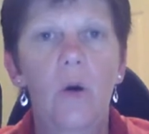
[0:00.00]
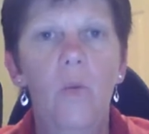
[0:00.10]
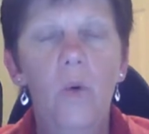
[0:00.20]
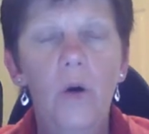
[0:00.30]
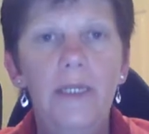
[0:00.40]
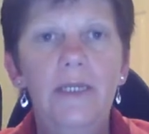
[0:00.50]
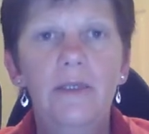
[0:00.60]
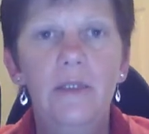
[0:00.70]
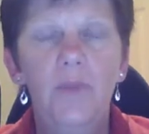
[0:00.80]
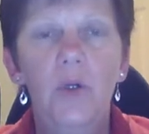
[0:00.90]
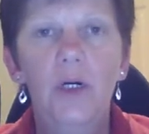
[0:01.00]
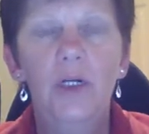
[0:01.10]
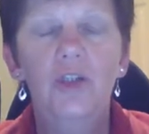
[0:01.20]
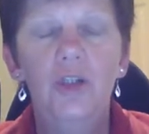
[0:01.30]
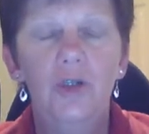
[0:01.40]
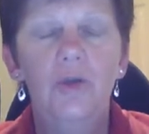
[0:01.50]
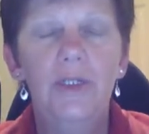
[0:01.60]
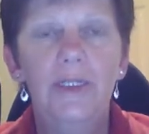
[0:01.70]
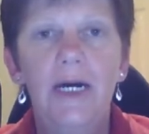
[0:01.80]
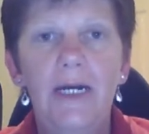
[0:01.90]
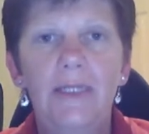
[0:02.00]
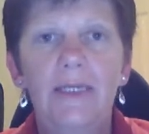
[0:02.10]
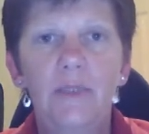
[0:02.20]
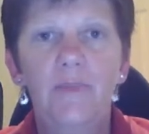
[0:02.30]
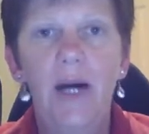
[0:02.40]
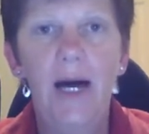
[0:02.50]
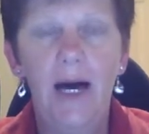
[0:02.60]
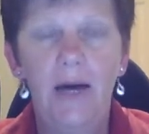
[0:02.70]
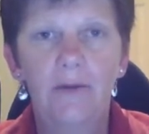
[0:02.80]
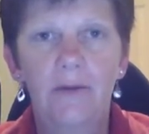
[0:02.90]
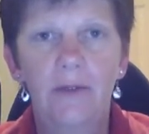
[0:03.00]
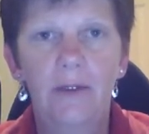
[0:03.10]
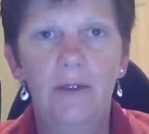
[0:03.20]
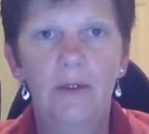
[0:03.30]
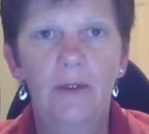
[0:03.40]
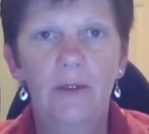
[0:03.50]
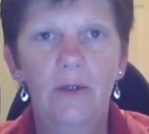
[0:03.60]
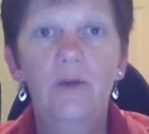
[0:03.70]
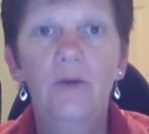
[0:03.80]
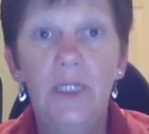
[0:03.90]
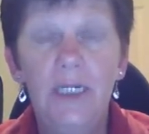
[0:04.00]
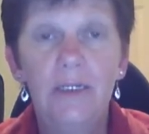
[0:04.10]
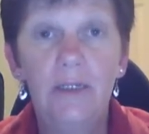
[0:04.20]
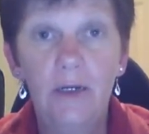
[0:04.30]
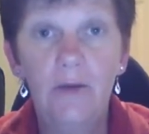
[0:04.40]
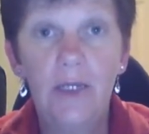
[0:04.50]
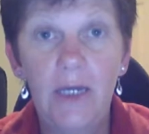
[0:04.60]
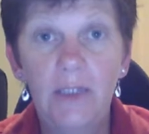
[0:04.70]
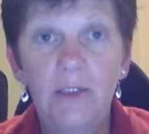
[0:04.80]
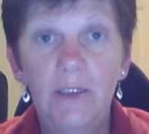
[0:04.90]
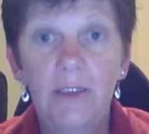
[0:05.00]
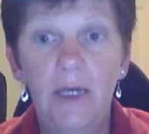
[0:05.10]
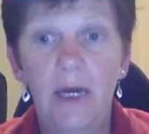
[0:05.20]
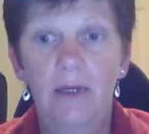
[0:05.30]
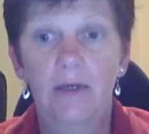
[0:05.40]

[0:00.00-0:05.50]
What inspired you to take this path? You need to know the answer to that.